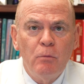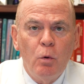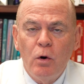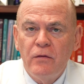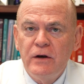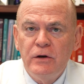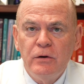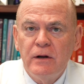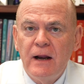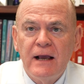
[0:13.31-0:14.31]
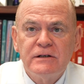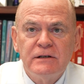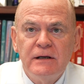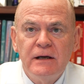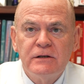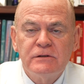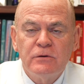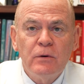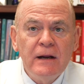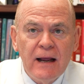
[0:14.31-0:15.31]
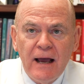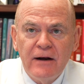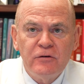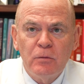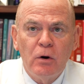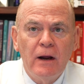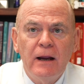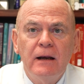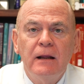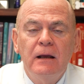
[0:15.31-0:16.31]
more than you can actually excrete out of your brain.